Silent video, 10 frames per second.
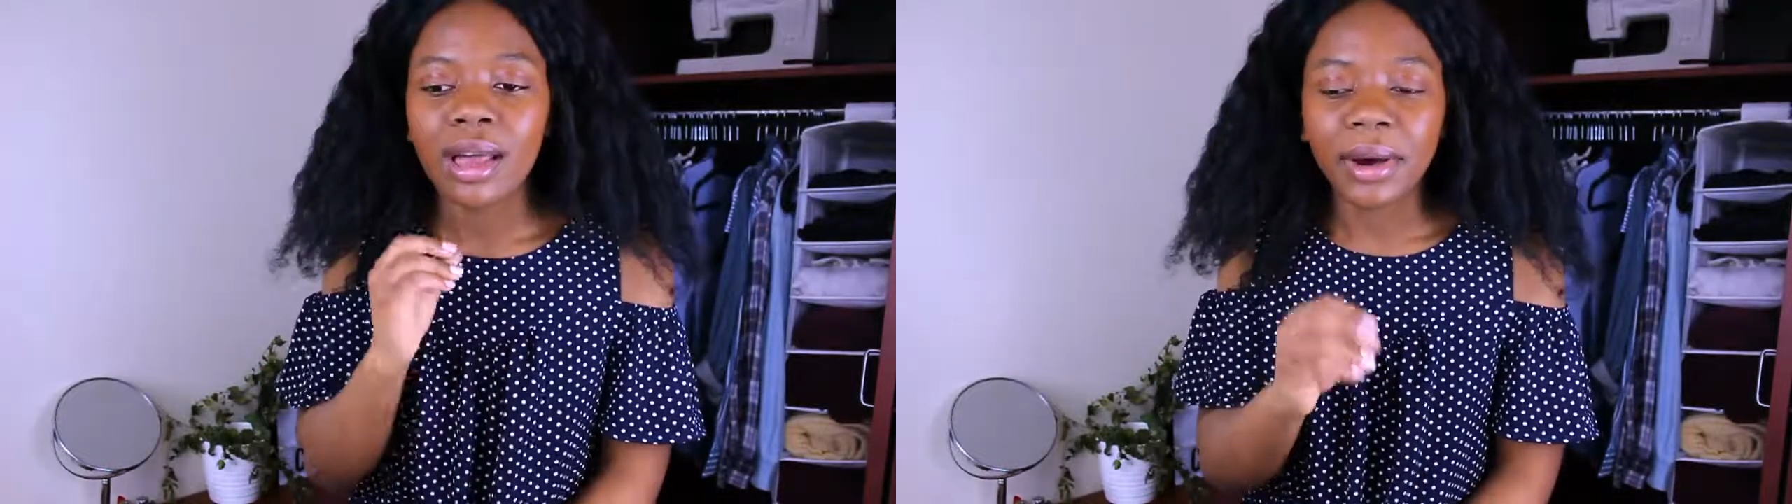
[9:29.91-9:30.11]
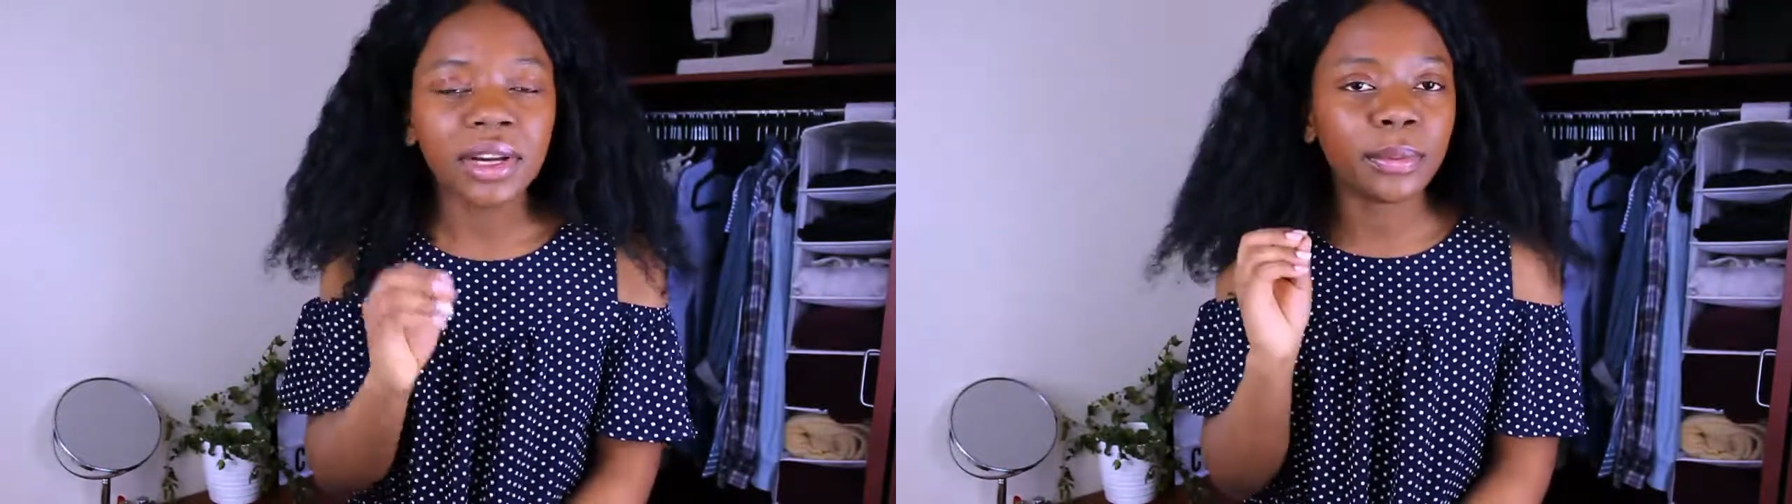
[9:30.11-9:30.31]

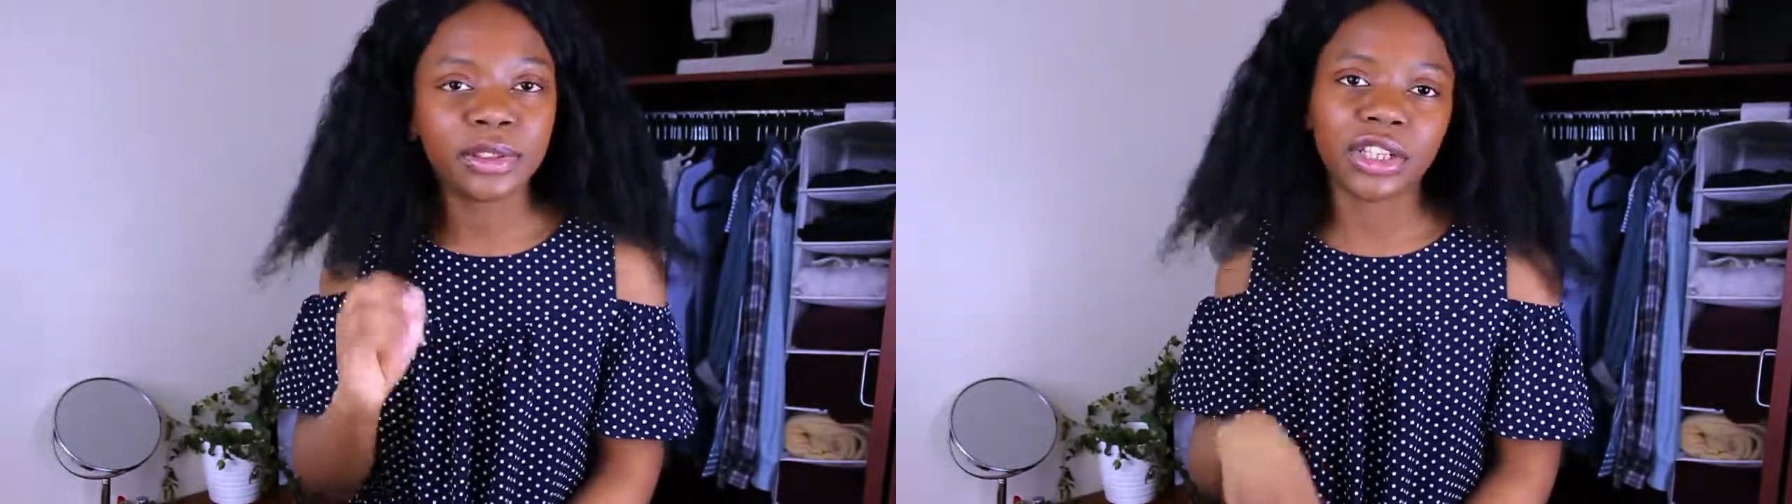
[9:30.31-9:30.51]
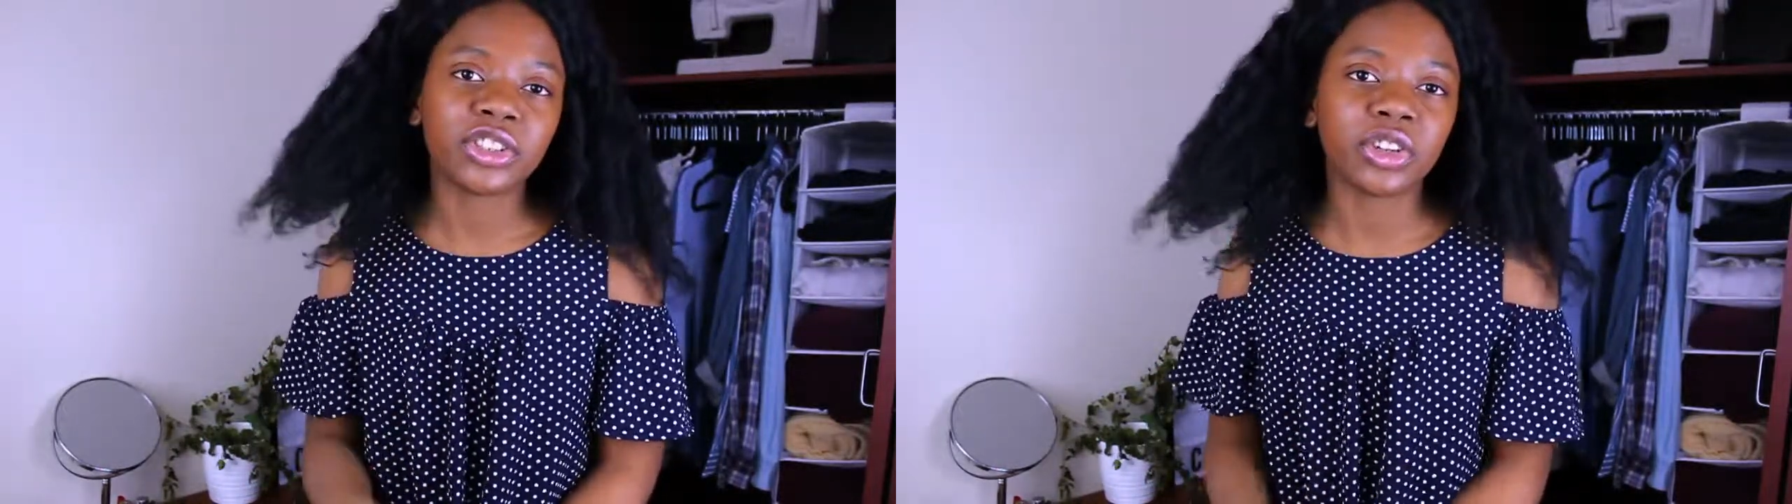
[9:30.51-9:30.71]

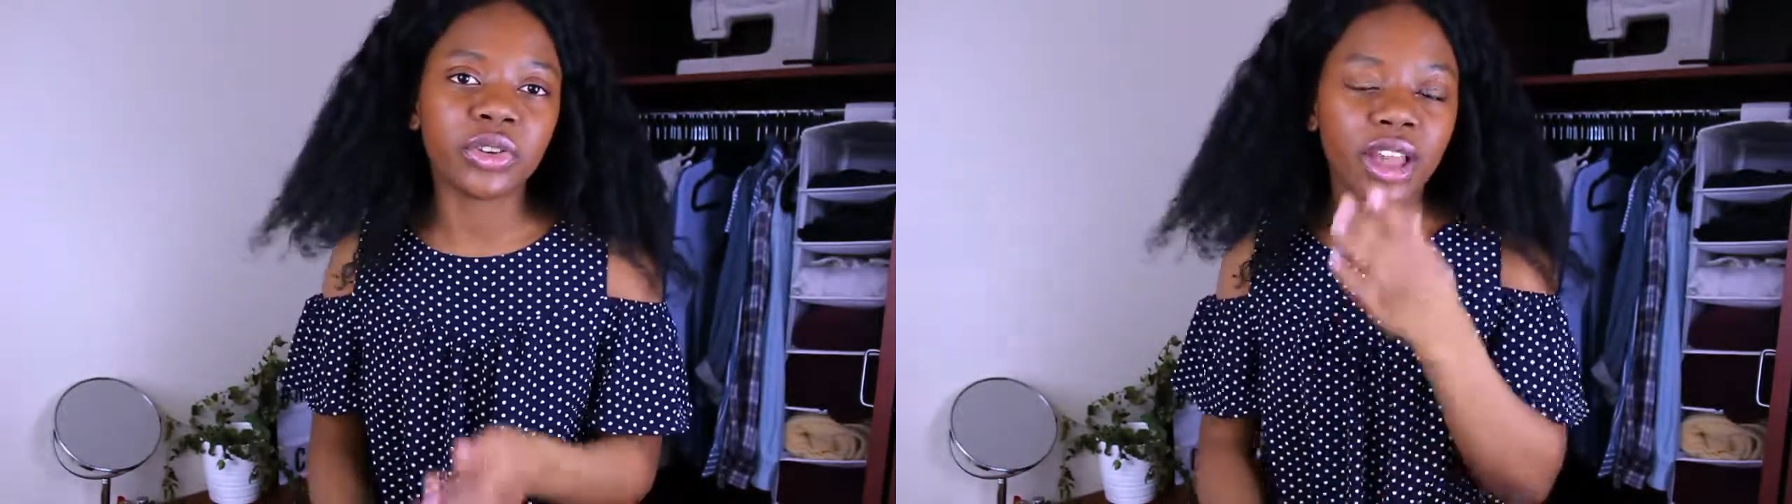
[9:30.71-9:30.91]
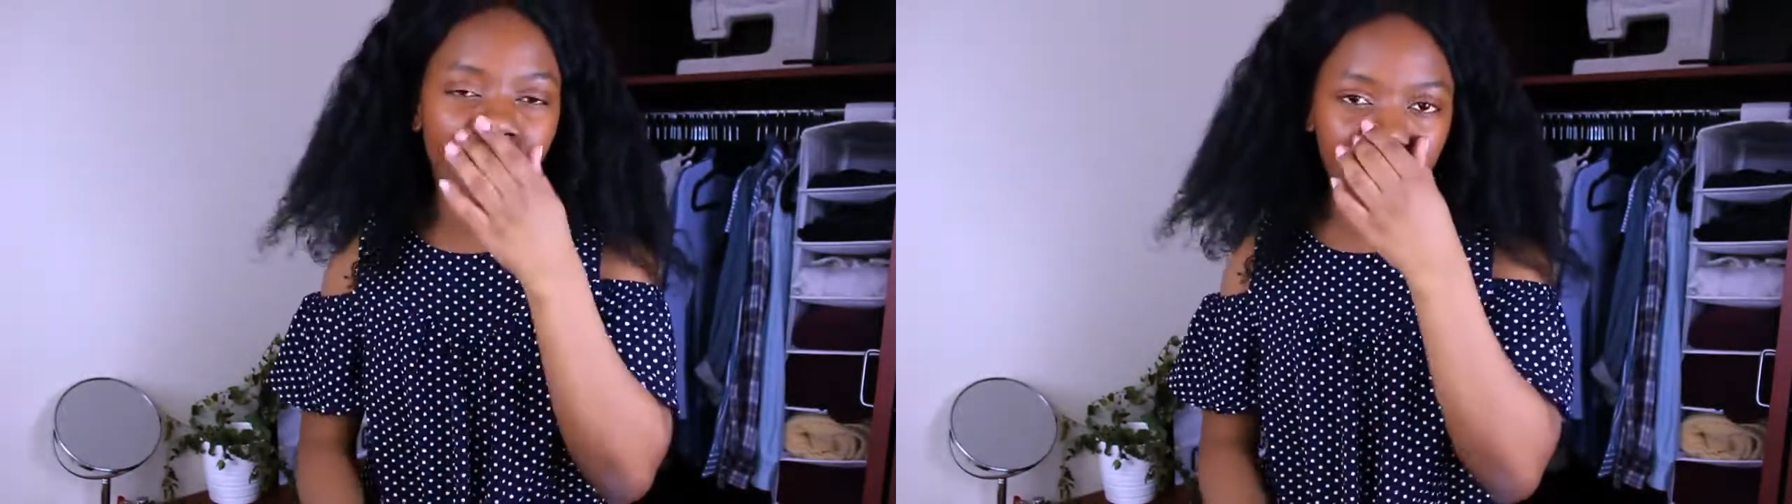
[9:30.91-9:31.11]
100% sure
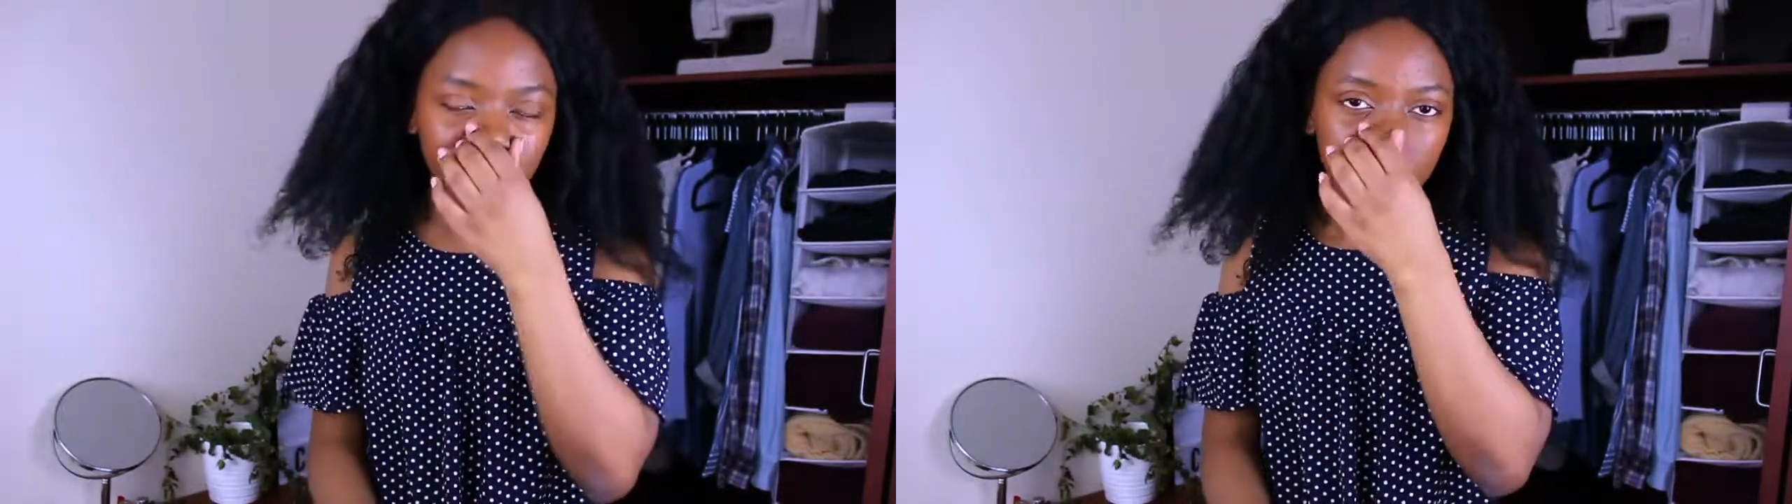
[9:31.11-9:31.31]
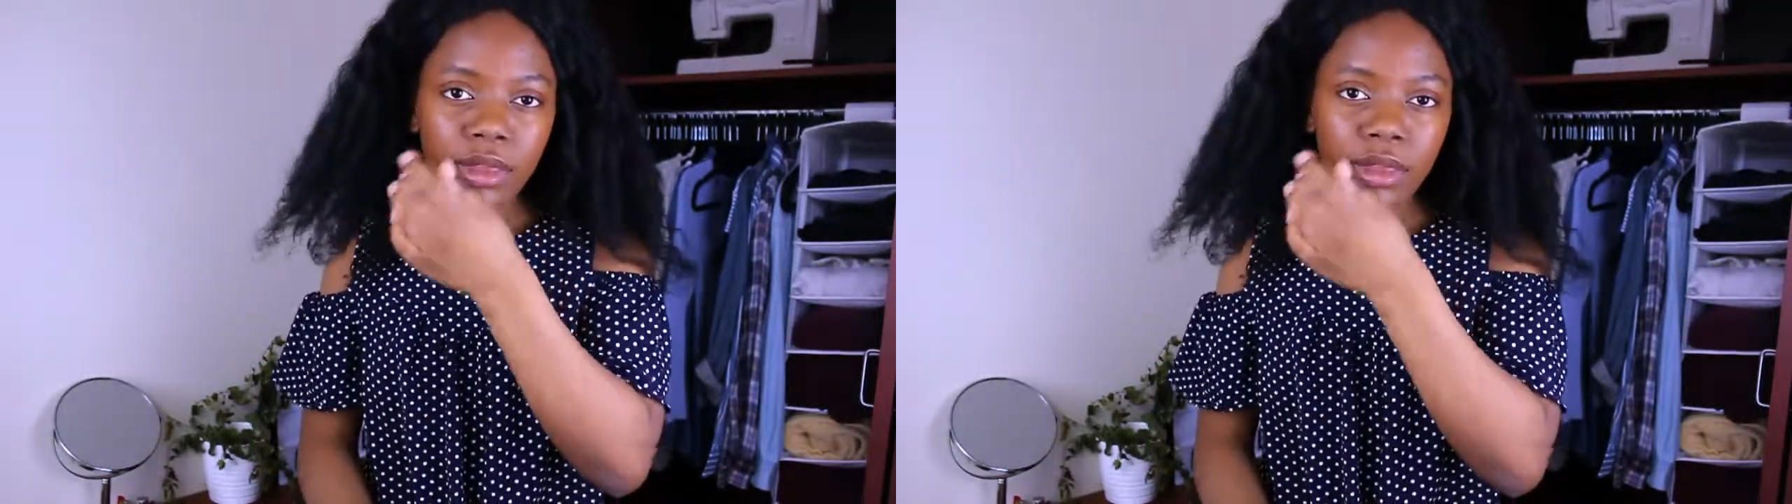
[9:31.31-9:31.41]
you have